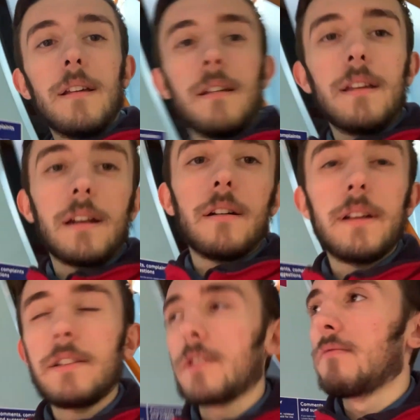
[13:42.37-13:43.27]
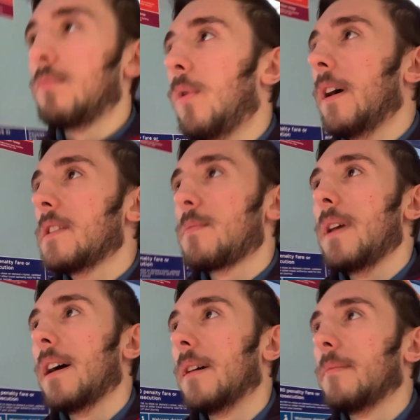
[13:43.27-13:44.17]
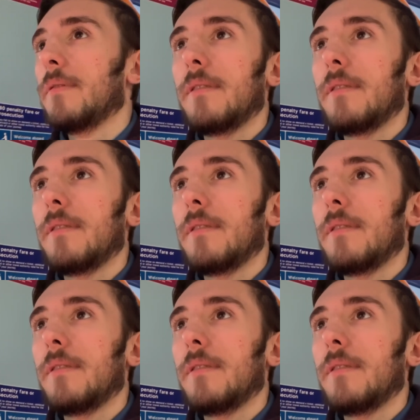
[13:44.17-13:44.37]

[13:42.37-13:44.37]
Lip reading: you know, and it just winds me up.